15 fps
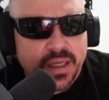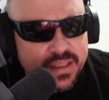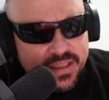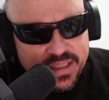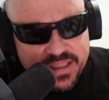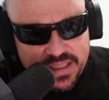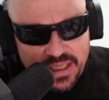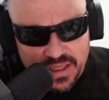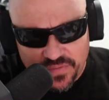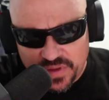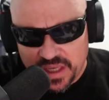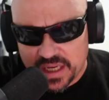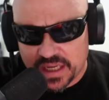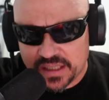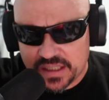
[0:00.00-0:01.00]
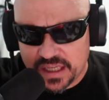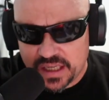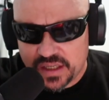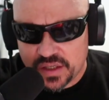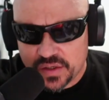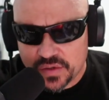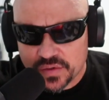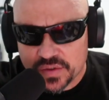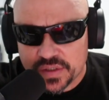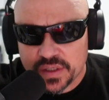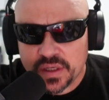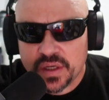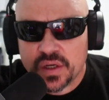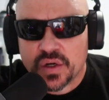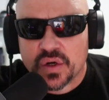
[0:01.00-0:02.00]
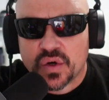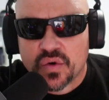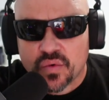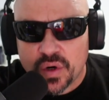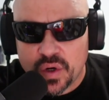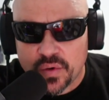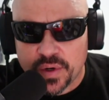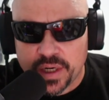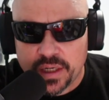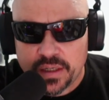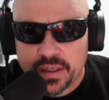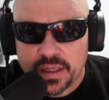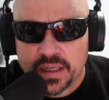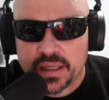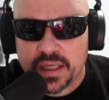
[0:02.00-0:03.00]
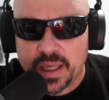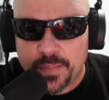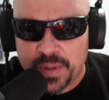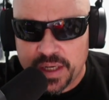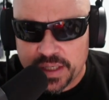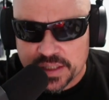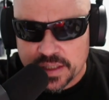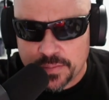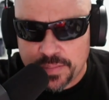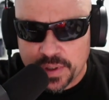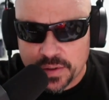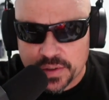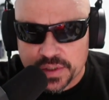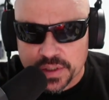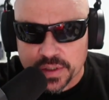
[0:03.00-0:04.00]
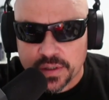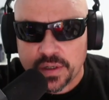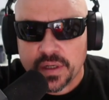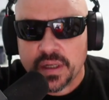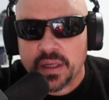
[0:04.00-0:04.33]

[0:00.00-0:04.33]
to see if he continues growing, keeping his composure,